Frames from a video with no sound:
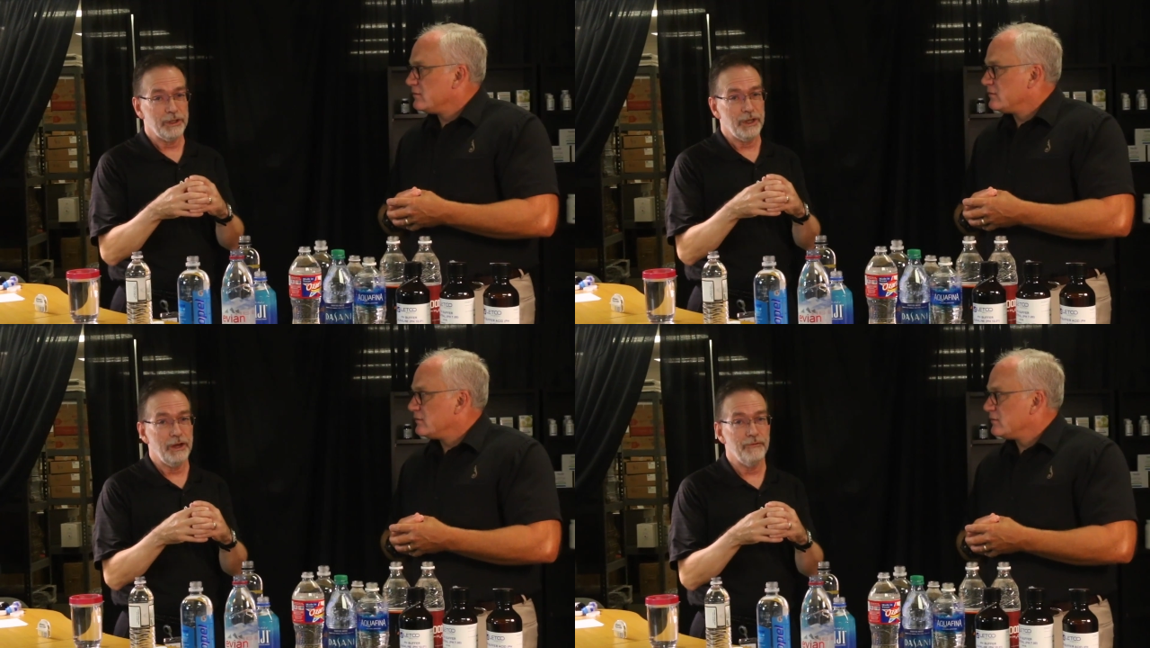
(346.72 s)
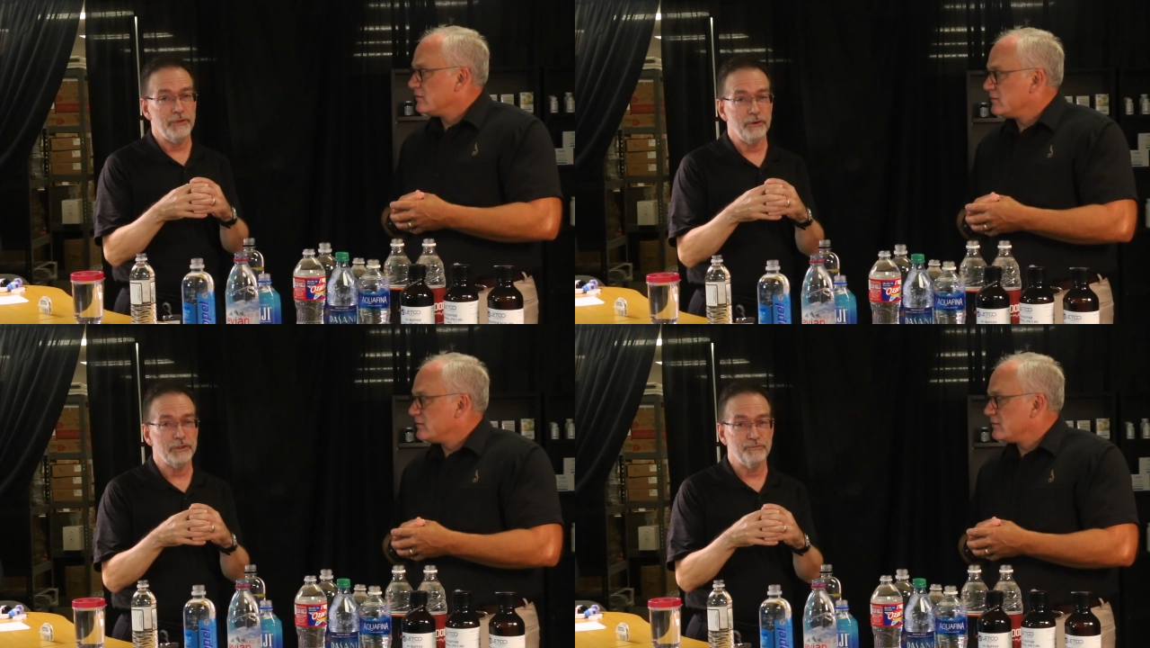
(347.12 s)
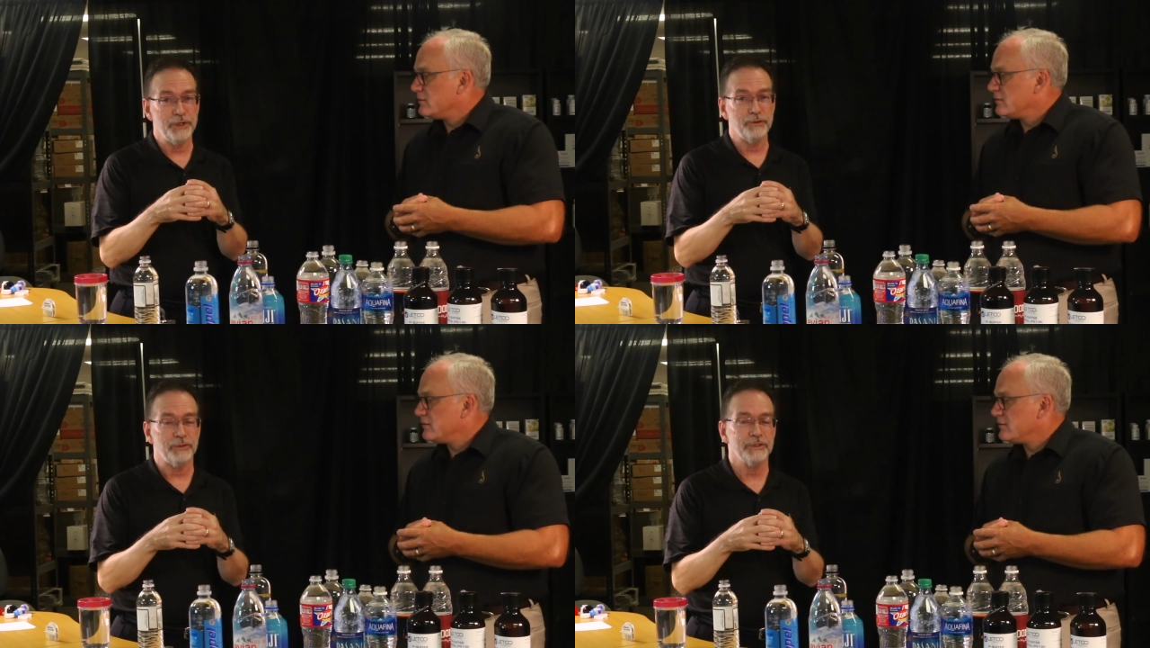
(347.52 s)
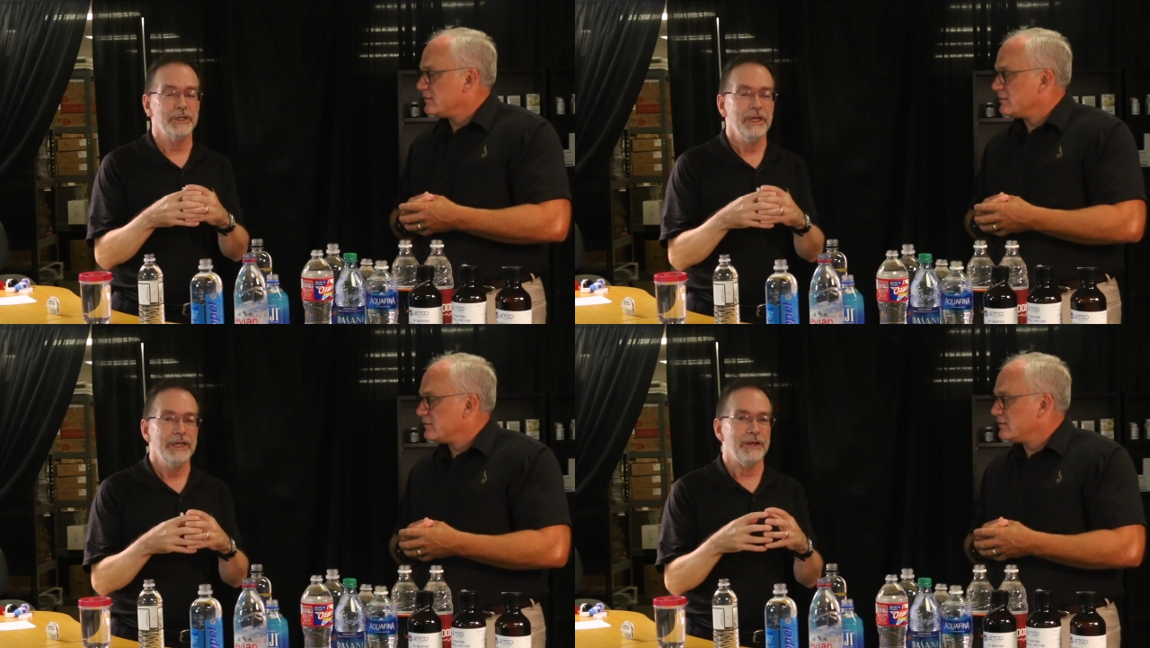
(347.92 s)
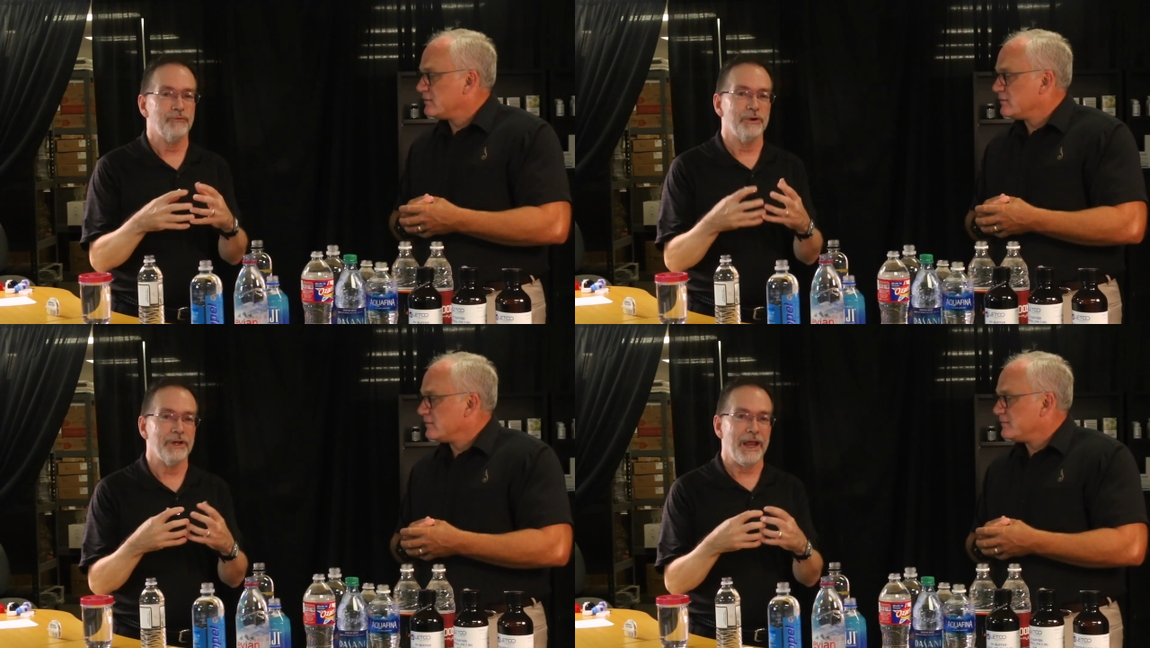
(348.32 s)
Speaker 1: uh, of those minerals. If
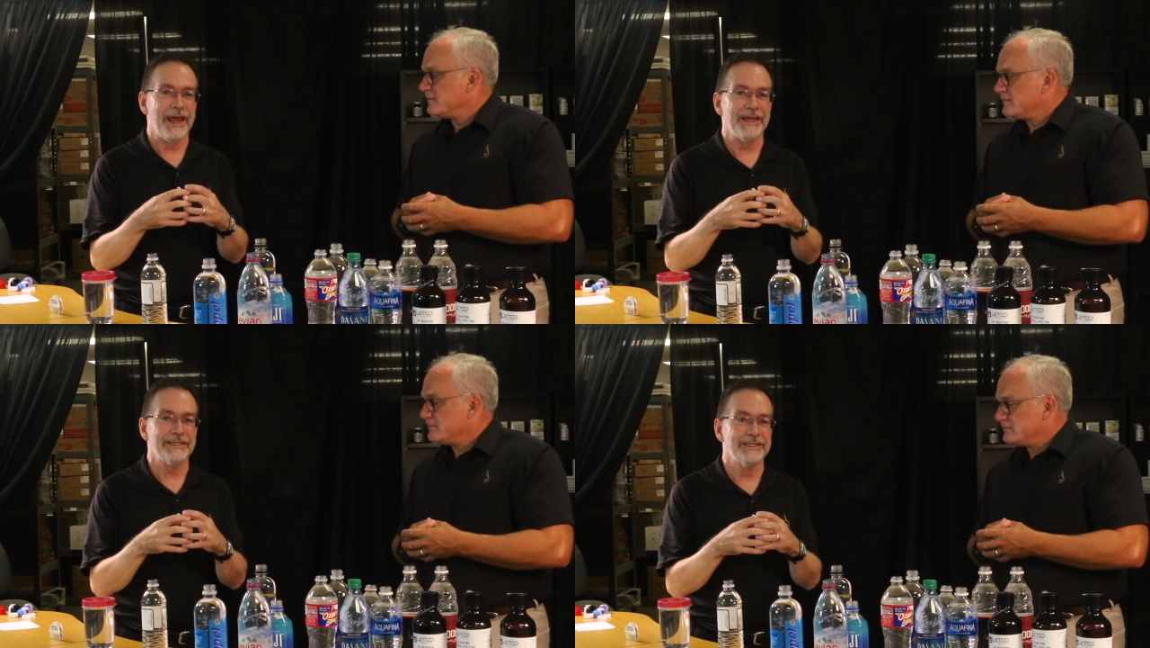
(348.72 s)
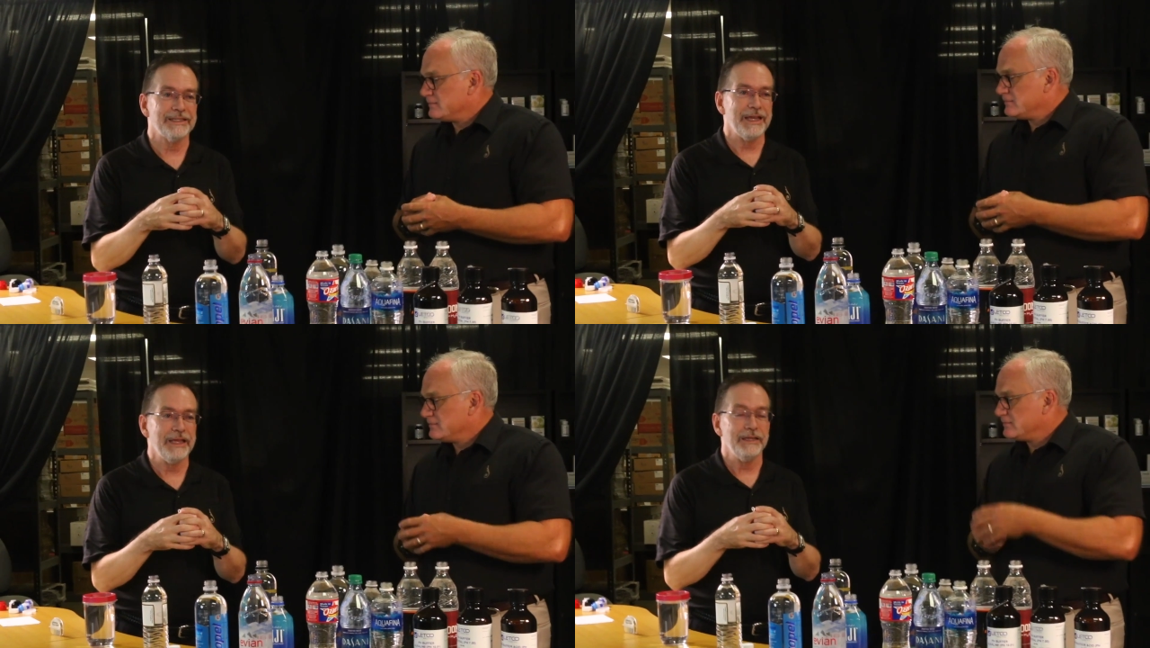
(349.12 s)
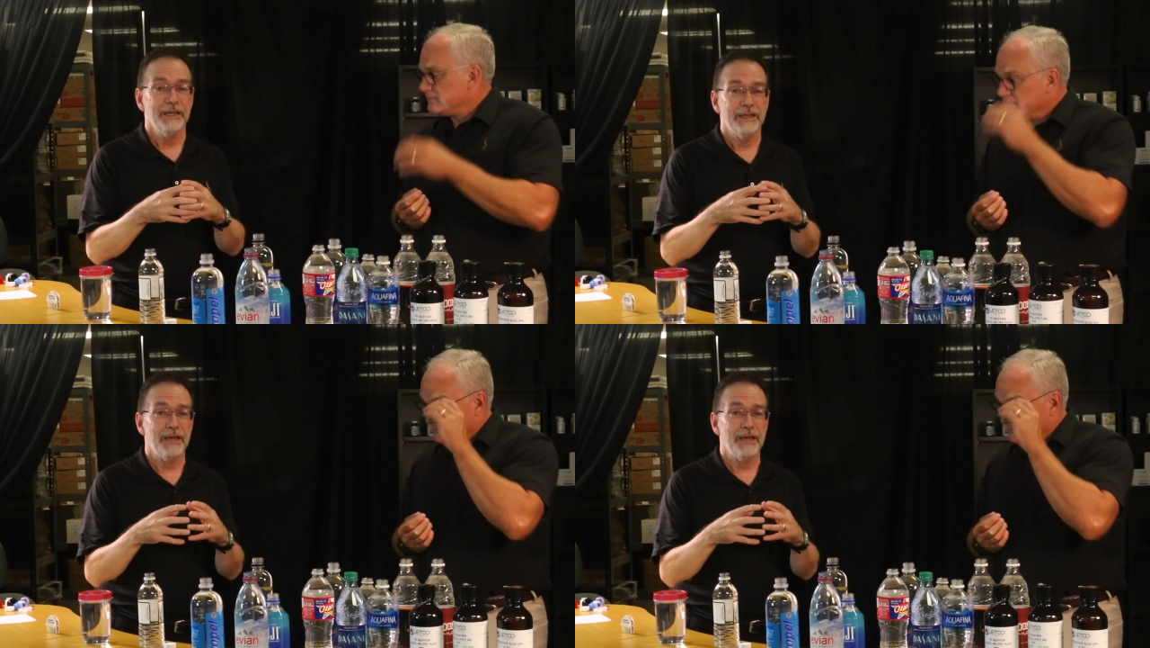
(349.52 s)
we're in an acid state,